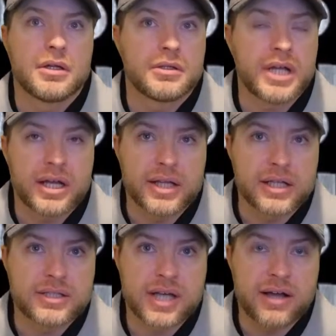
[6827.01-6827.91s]
Yeah,
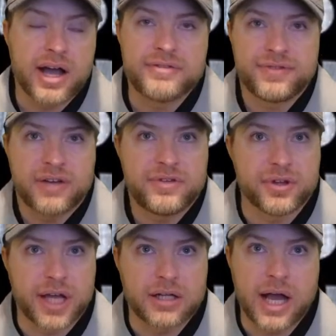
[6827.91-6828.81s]
I feel
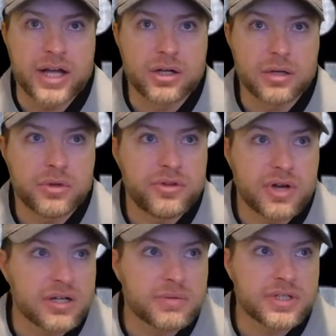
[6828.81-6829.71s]
that. I agree with you
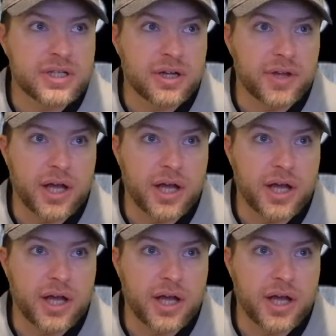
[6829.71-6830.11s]
100% on that.